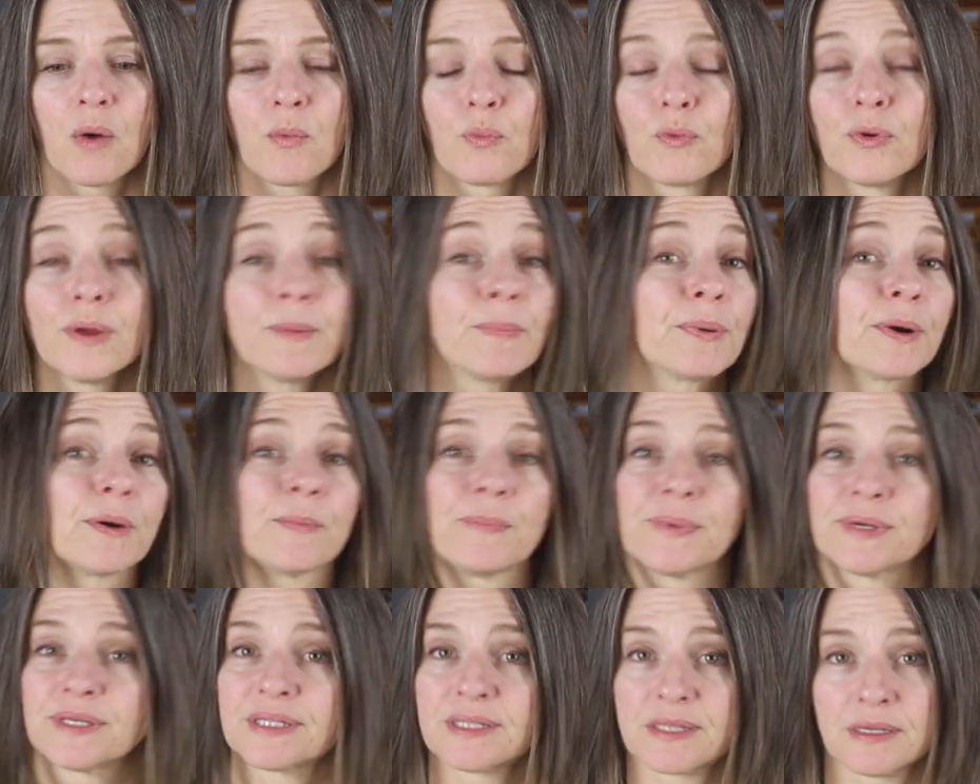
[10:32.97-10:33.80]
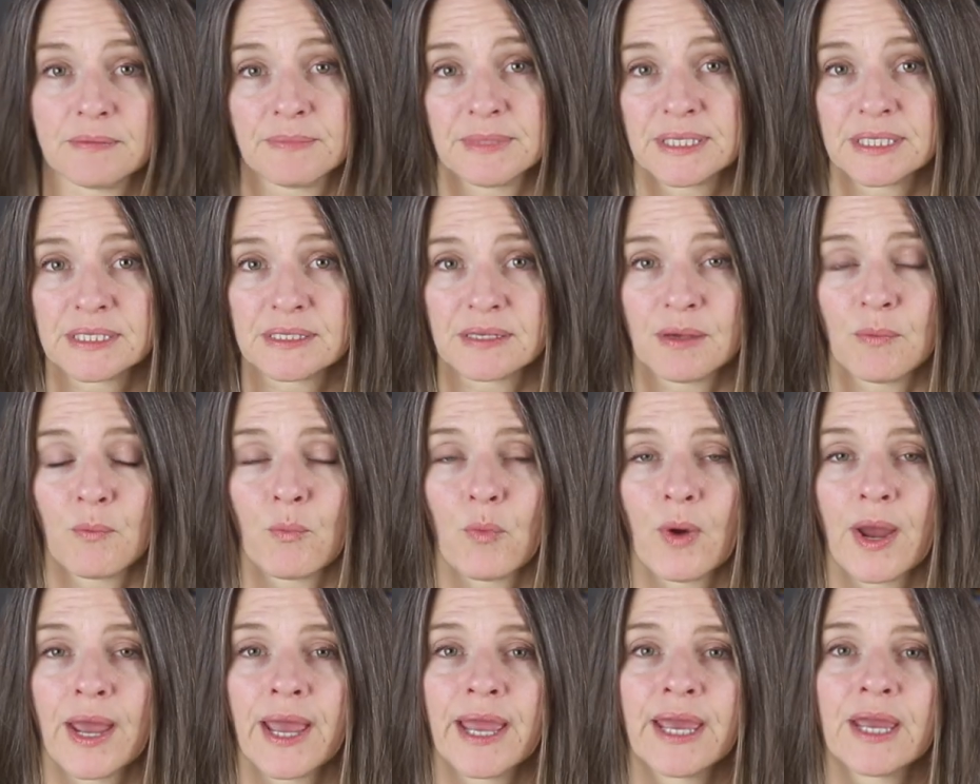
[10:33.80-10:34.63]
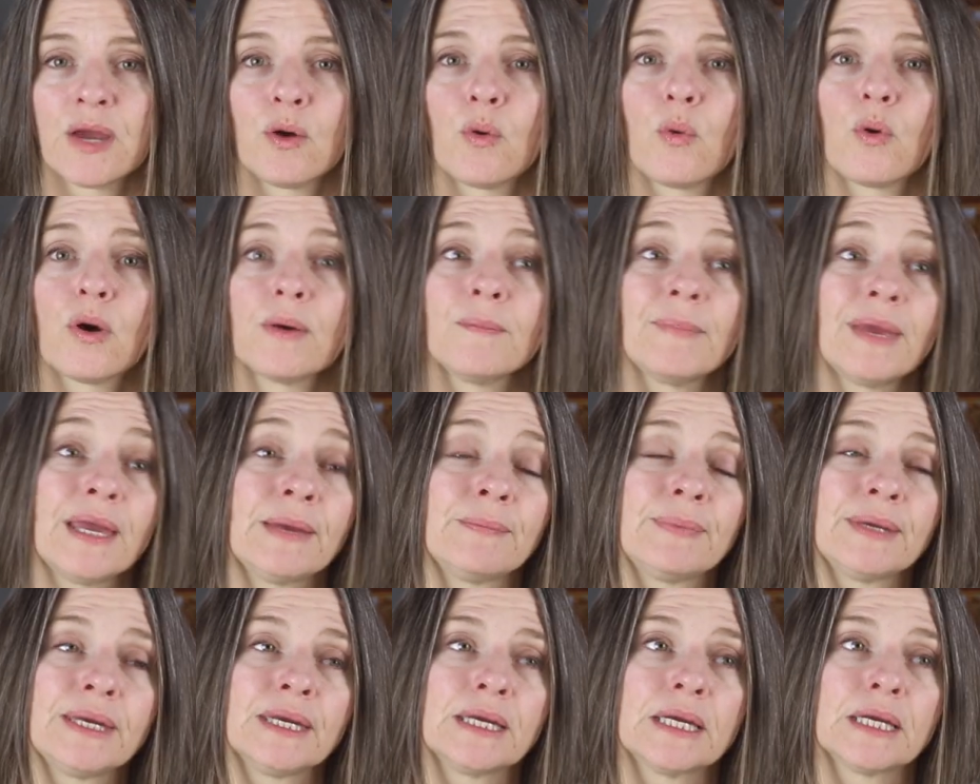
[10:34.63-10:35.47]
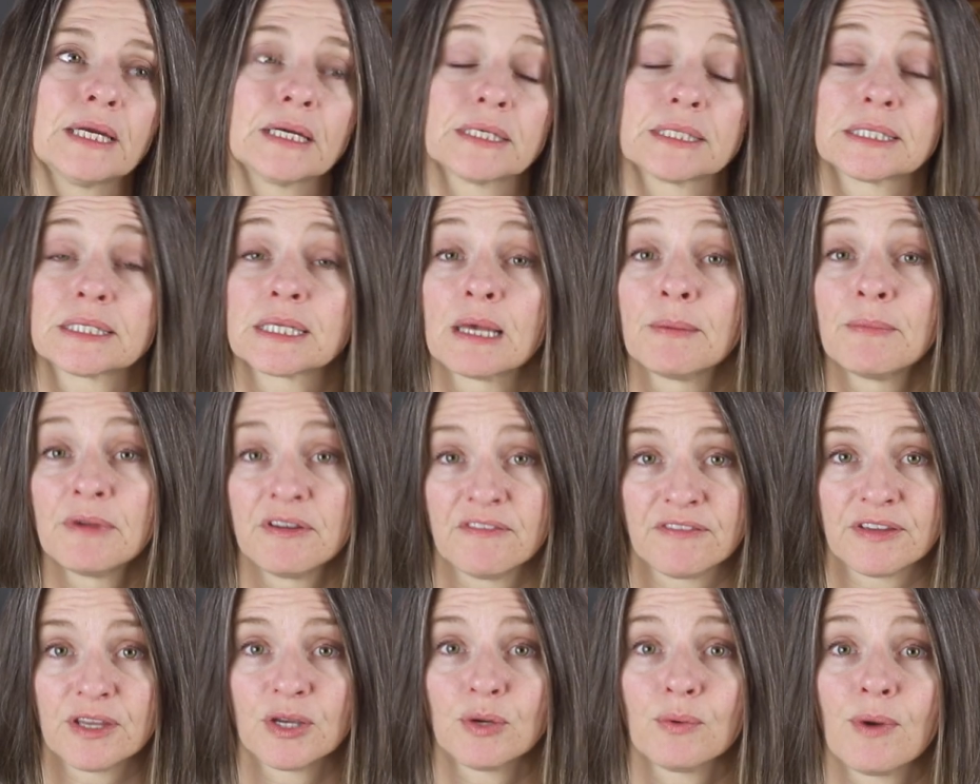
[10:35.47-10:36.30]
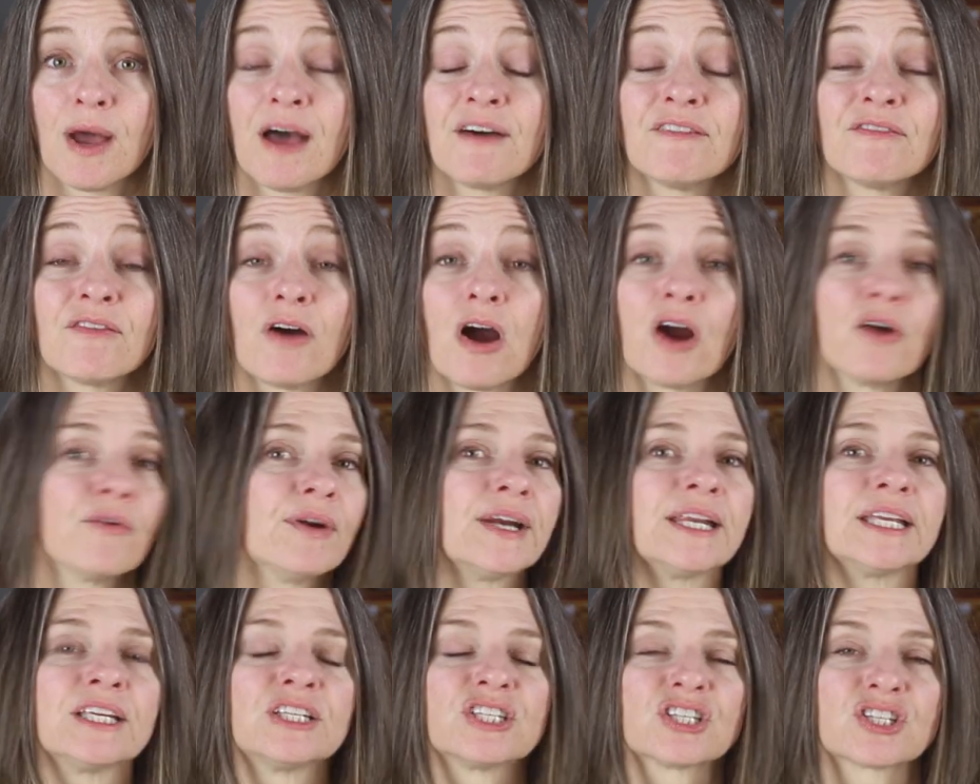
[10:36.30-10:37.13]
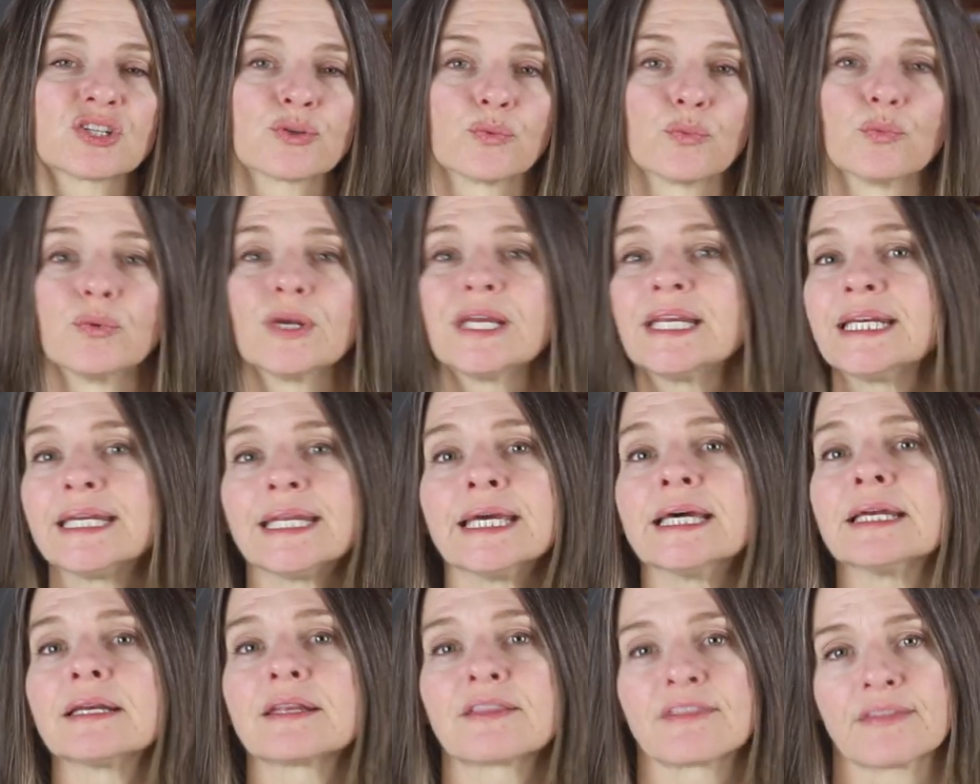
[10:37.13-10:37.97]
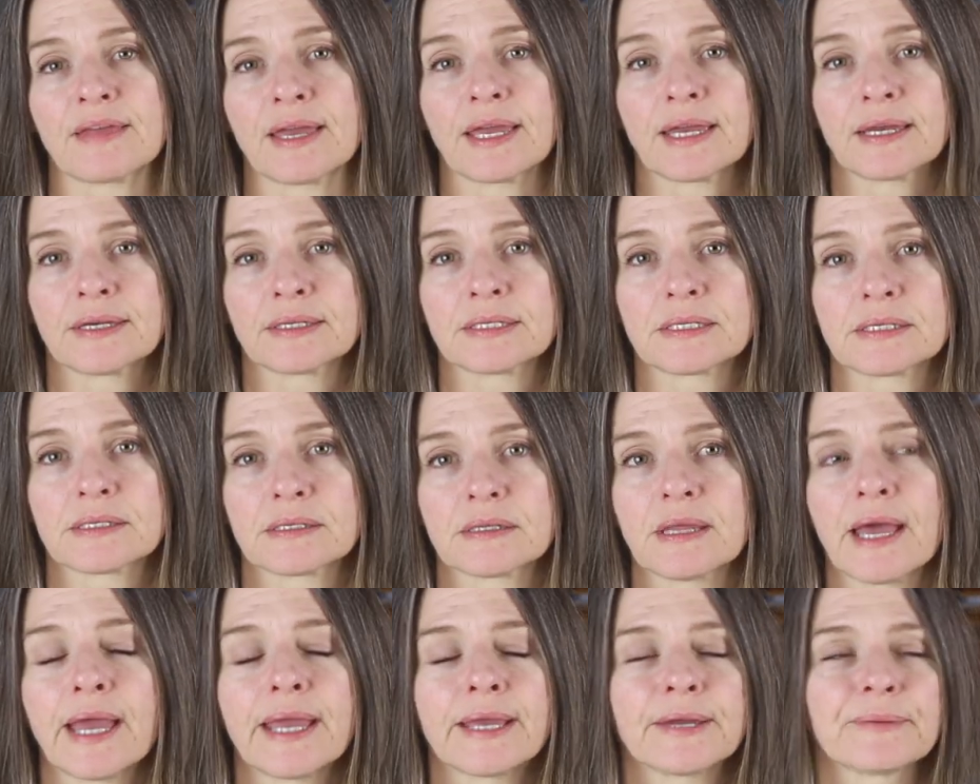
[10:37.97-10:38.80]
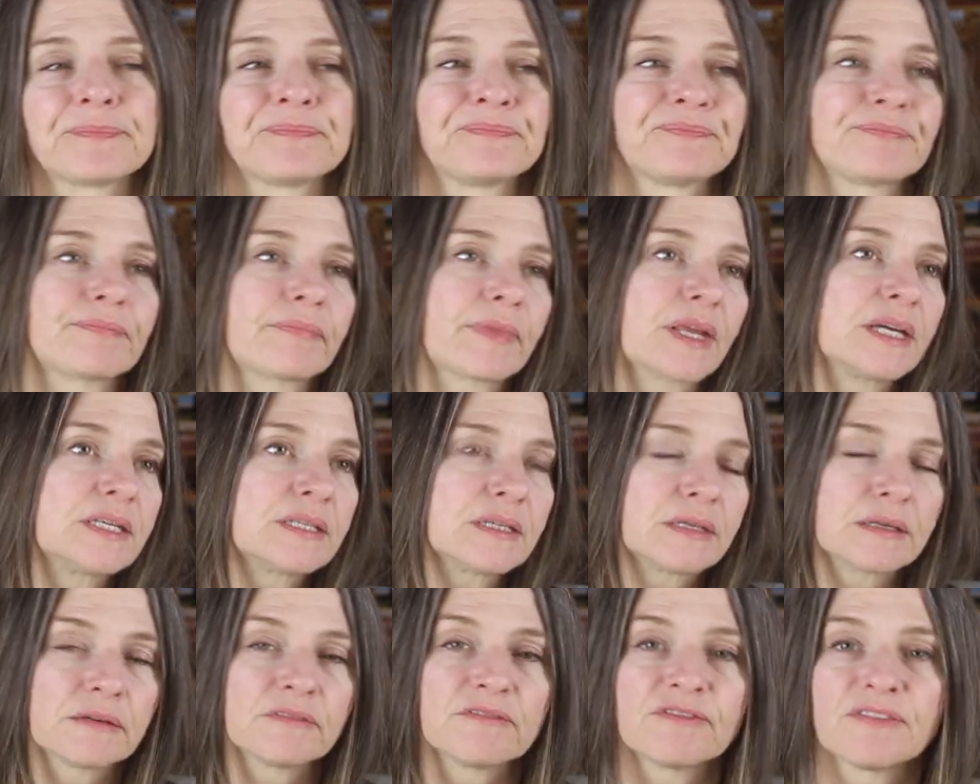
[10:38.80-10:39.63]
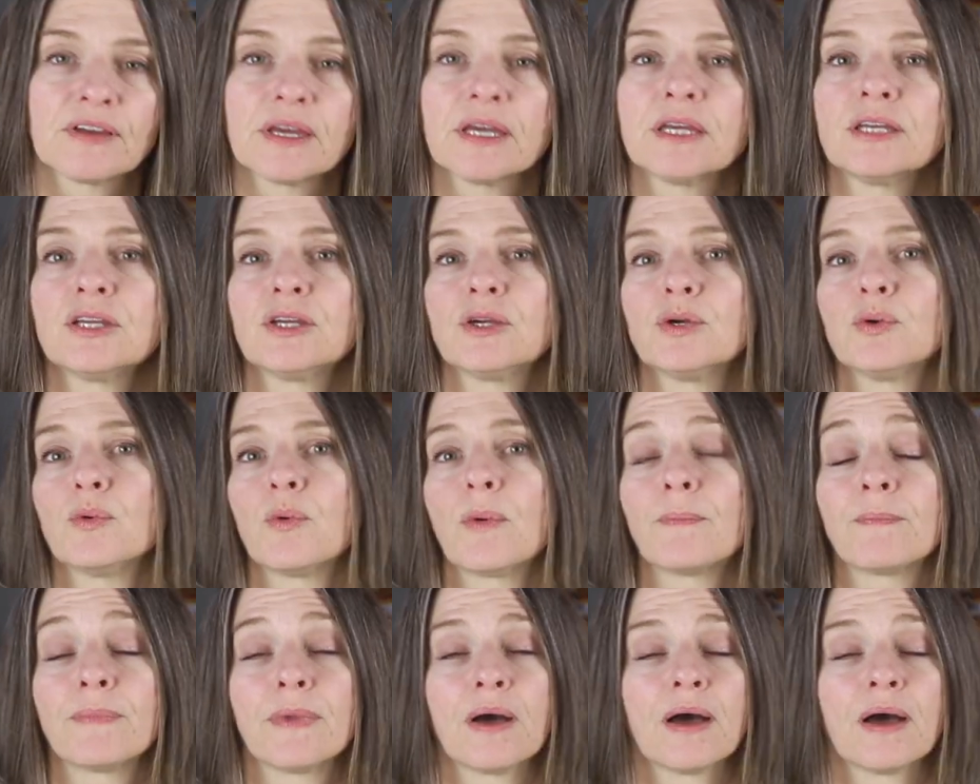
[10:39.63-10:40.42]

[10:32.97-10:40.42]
repurpose them in some way, or maybe some of you have already just reknit things like it didn't fit you.